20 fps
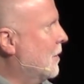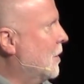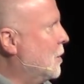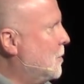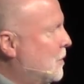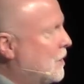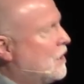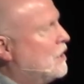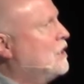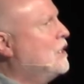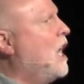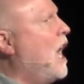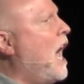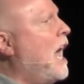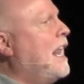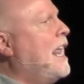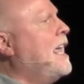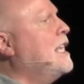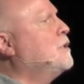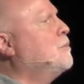It's because
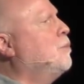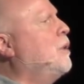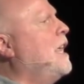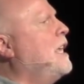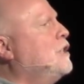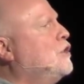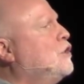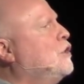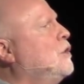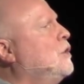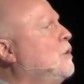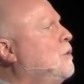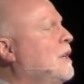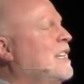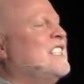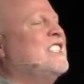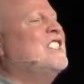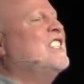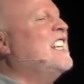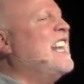God has blessed you
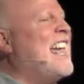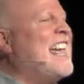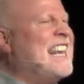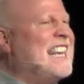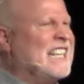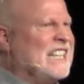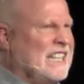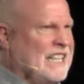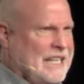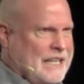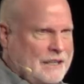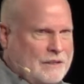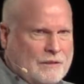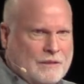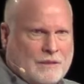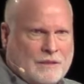genetically.